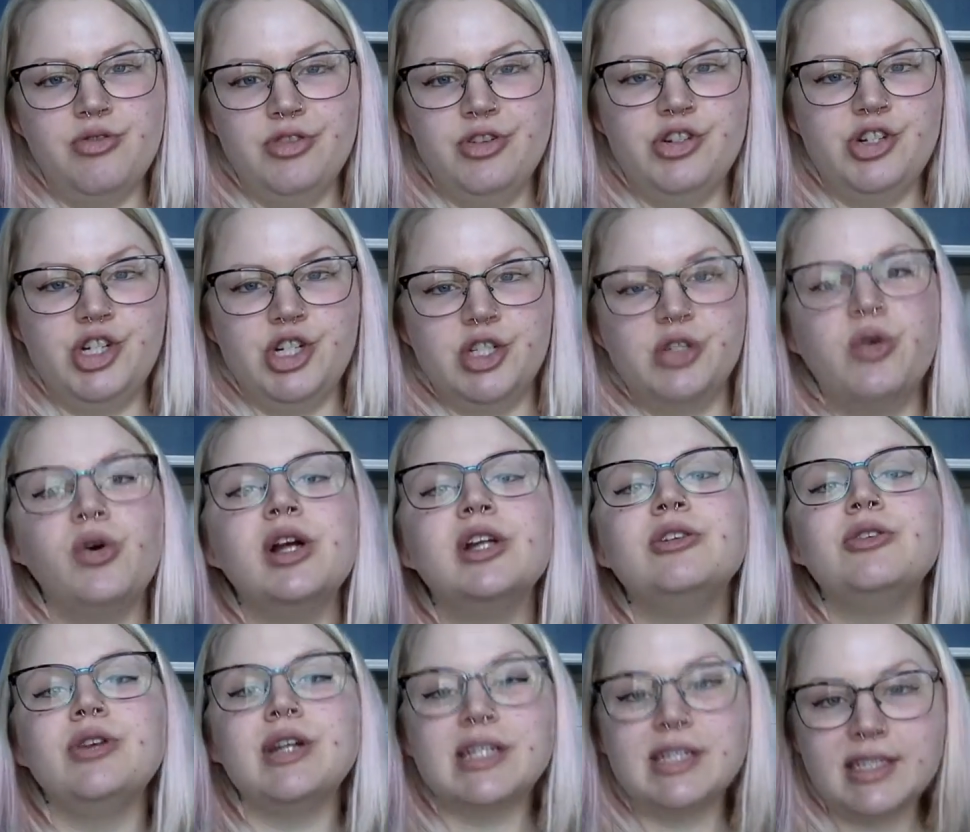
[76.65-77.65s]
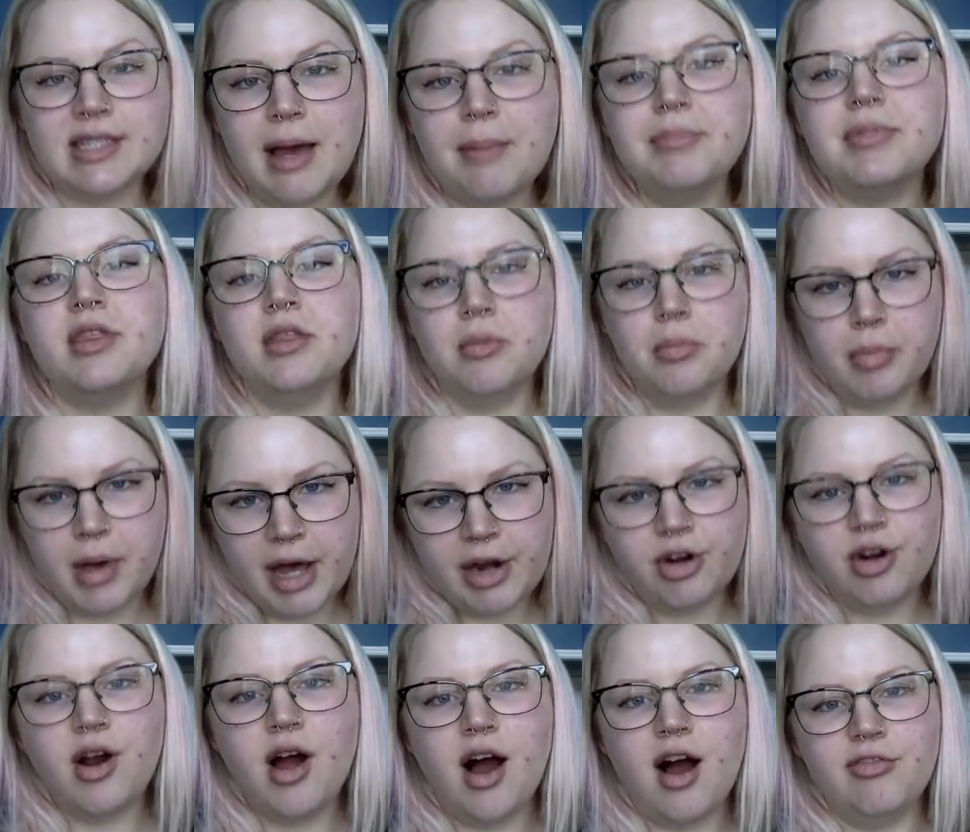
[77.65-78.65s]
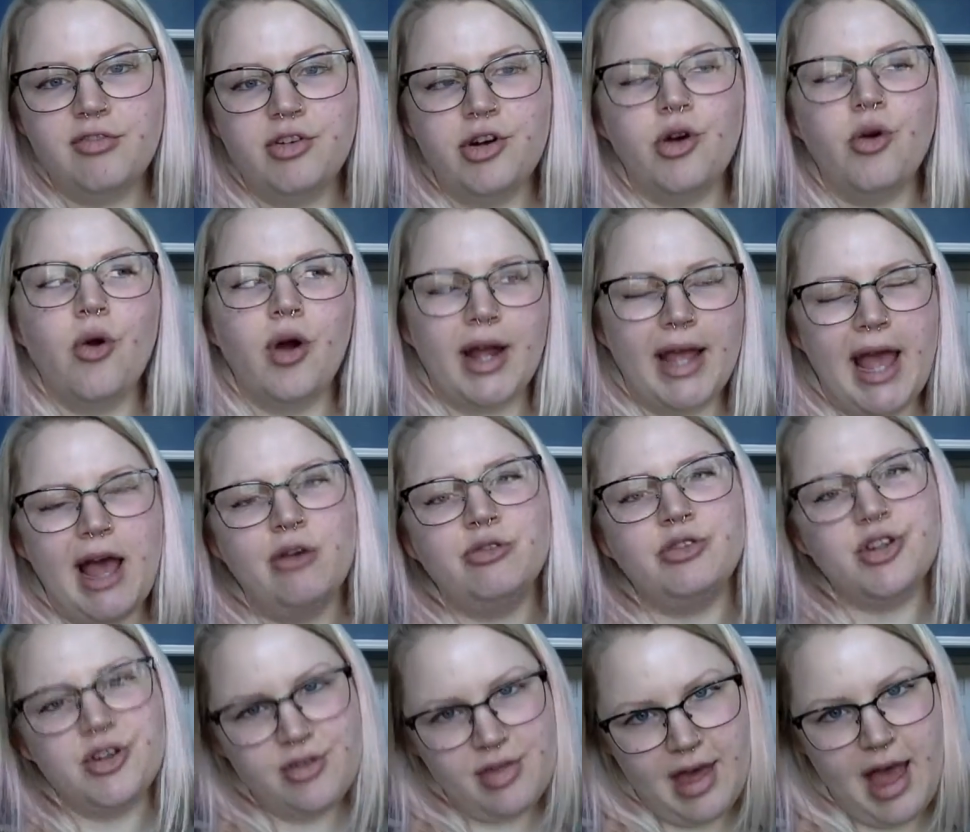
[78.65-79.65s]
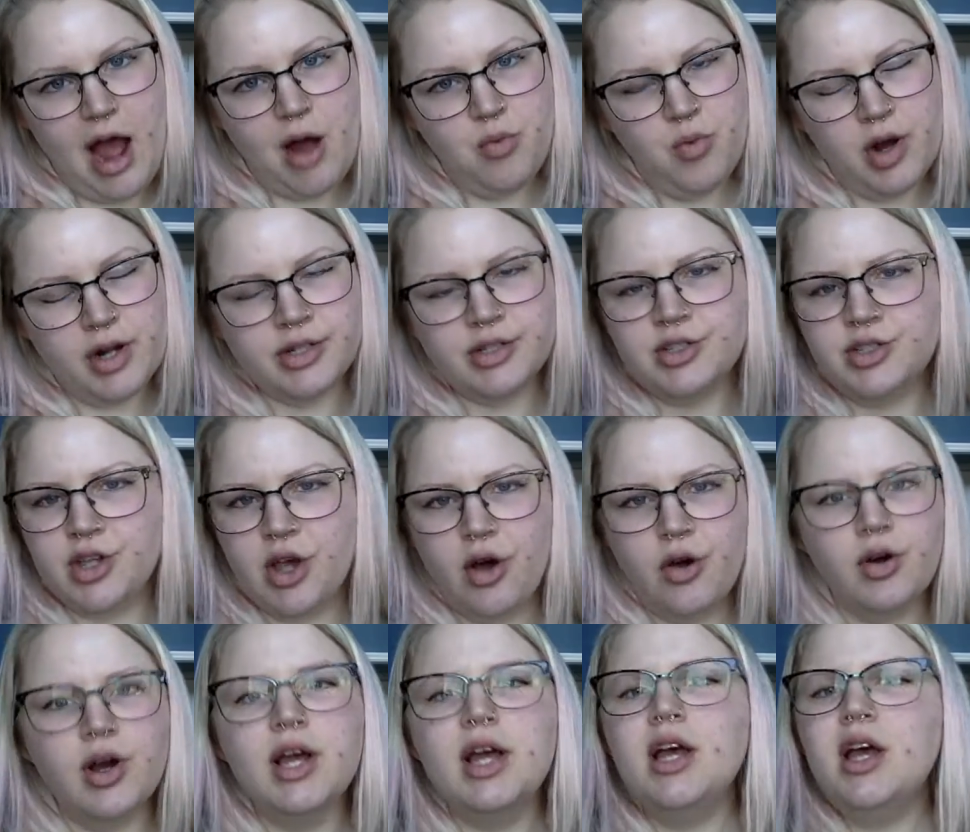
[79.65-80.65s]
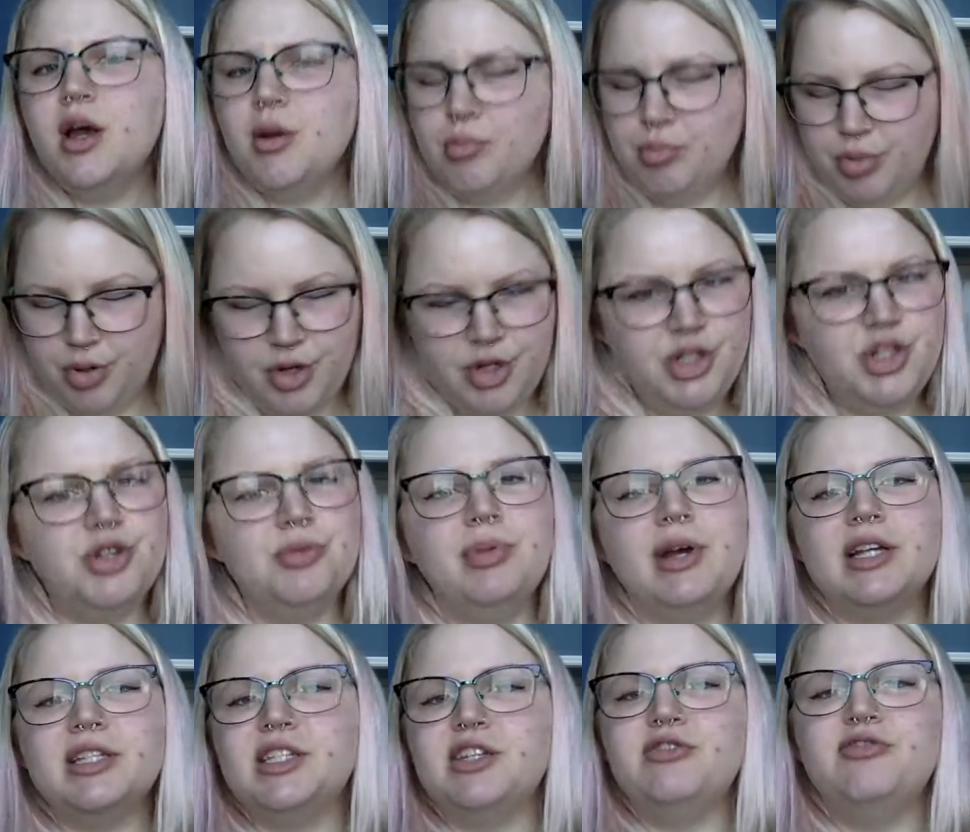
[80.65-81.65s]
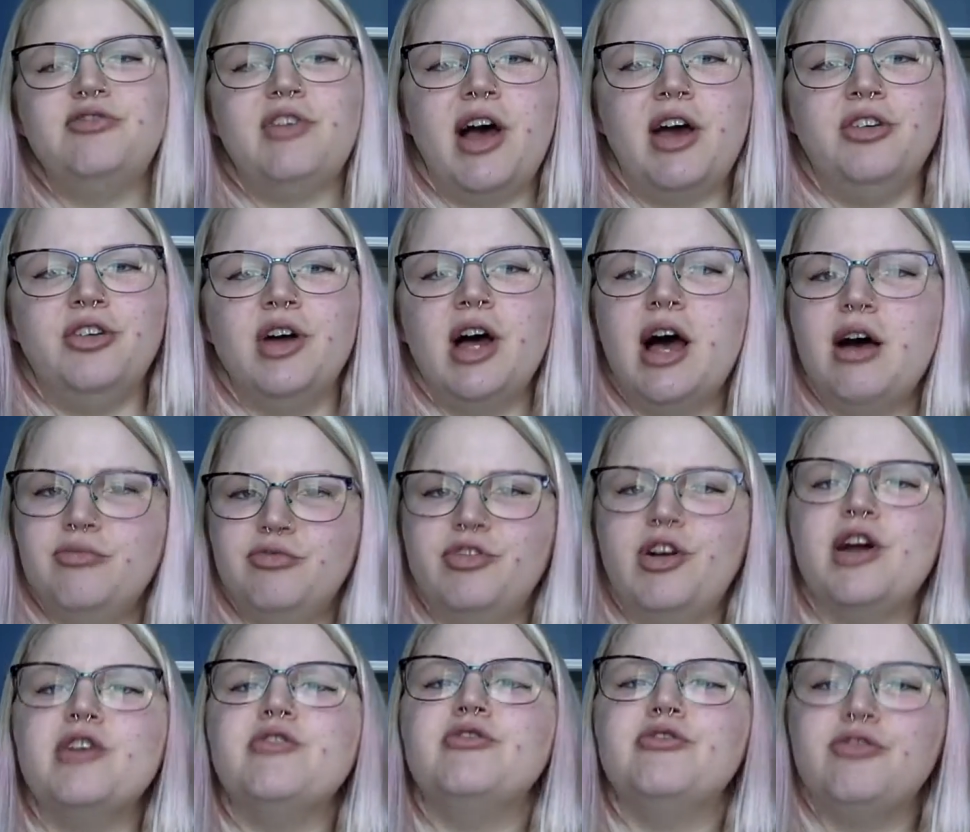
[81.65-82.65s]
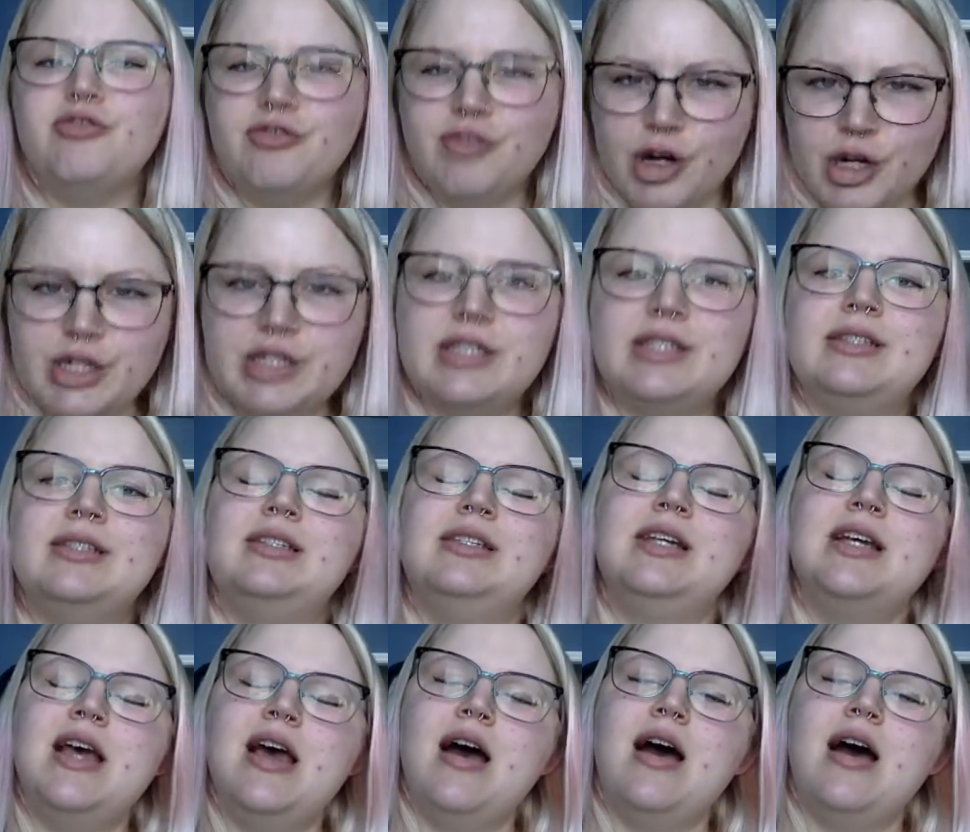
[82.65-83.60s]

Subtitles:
They're just going to accept the better offer or counter that one. So put your best and final upfront first.